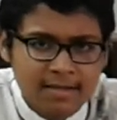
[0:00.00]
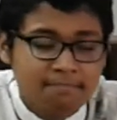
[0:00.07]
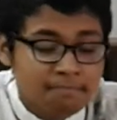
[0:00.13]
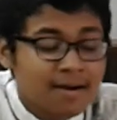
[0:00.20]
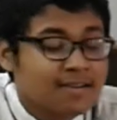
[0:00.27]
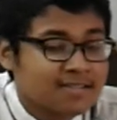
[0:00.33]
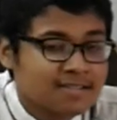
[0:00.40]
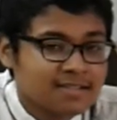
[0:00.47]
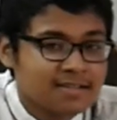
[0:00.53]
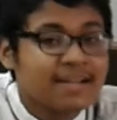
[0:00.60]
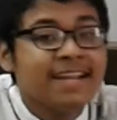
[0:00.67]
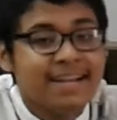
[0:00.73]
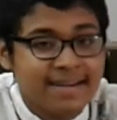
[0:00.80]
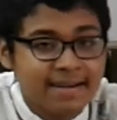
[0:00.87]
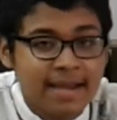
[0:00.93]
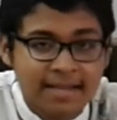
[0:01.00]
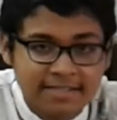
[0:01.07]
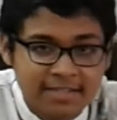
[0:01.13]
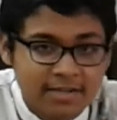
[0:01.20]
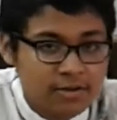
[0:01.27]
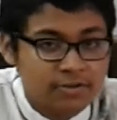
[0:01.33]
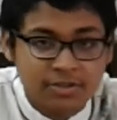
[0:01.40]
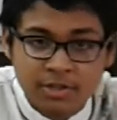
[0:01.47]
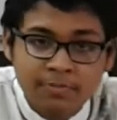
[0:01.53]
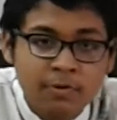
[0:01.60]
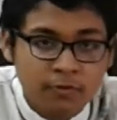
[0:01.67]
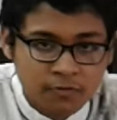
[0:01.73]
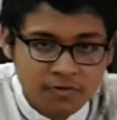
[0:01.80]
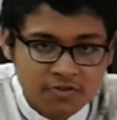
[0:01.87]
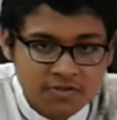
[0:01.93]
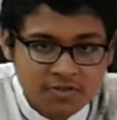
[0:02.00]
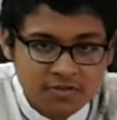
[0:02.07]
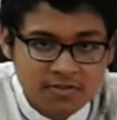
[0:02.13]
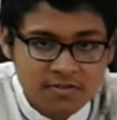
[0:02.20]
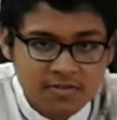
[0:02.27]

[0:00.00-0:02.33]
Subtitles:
but nature contributes.